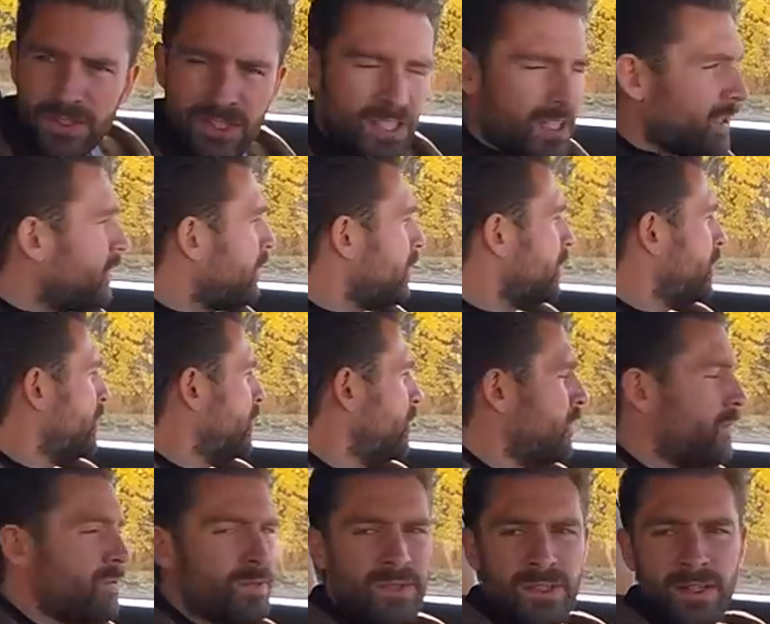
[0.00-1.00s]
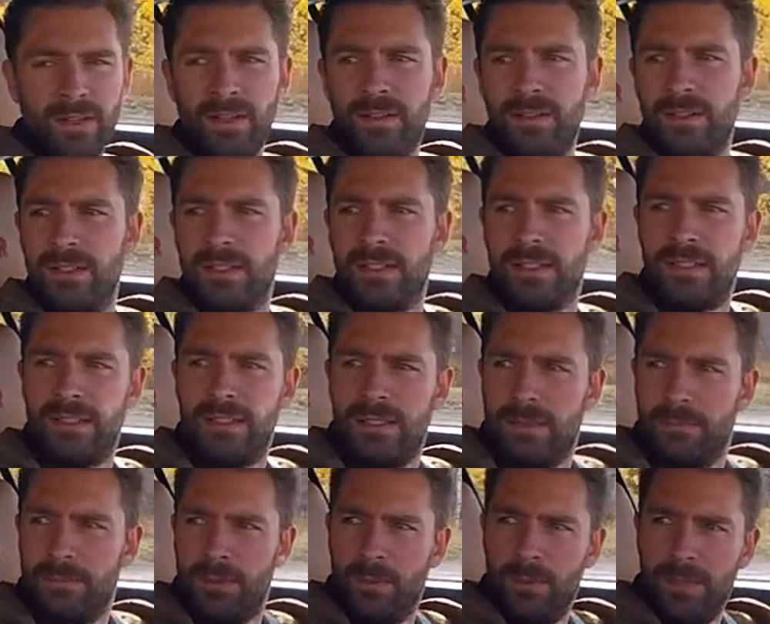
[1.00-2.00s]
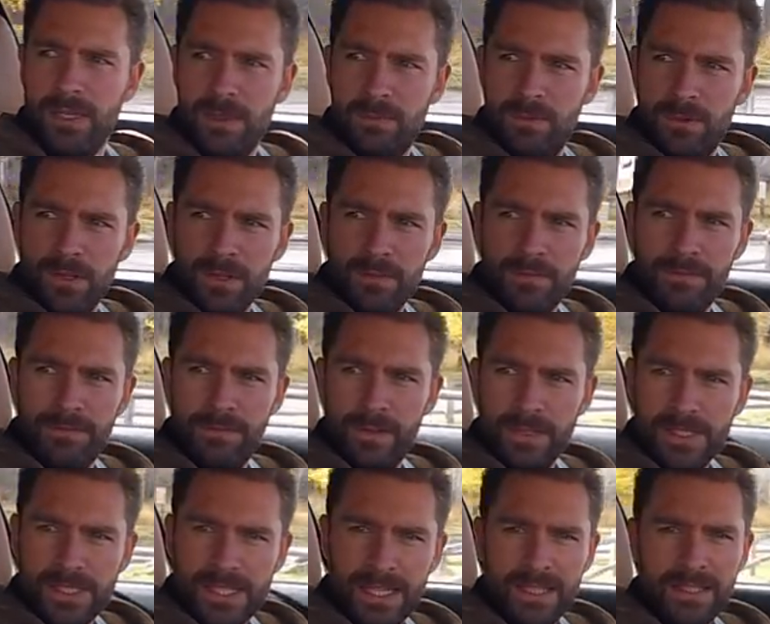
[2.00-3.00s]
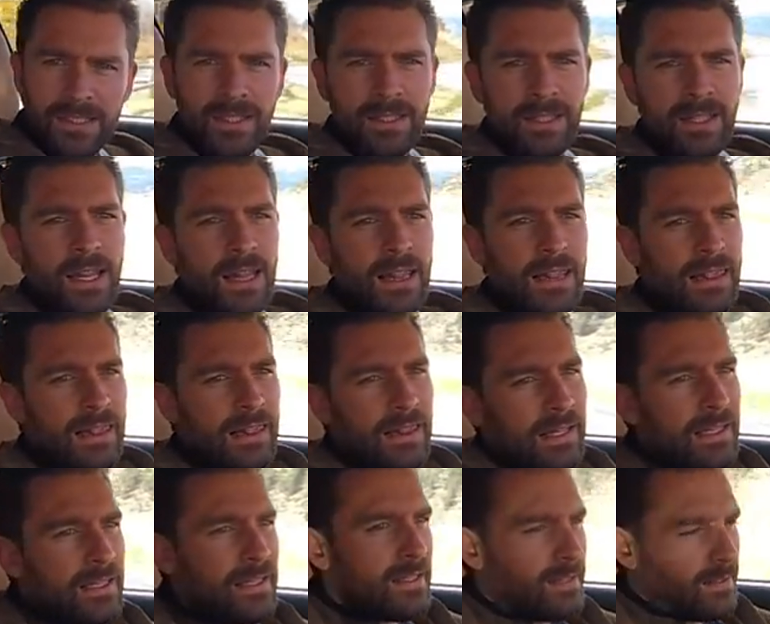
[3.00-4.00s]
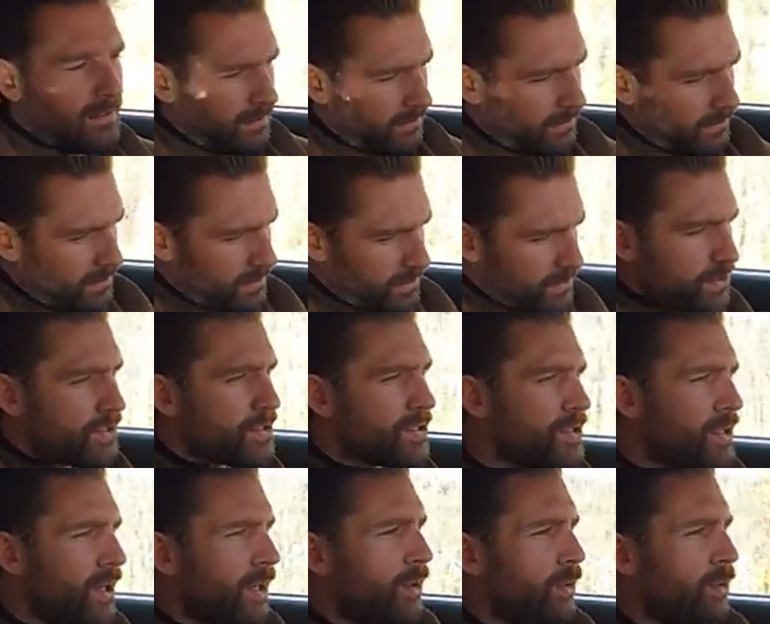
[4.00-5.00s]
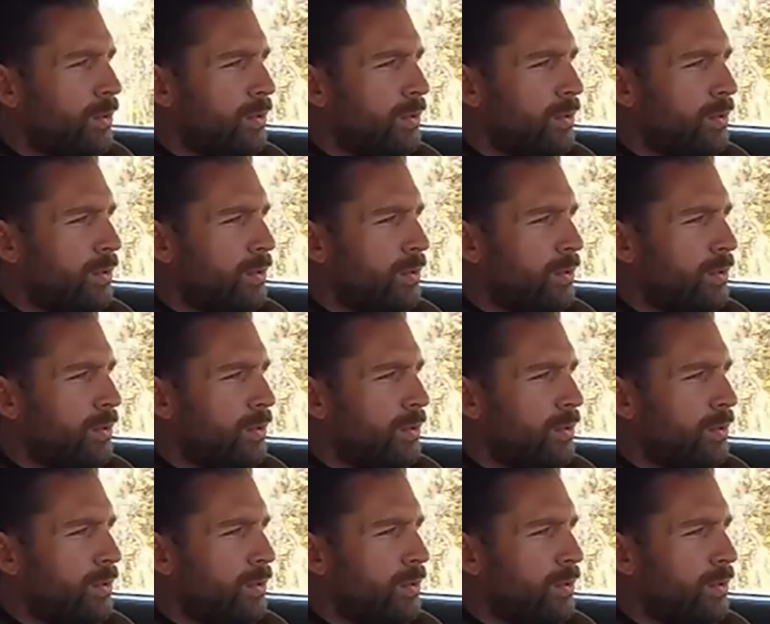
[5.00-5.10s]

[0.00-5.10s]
chilled cruiser but when you put your foot in, like so,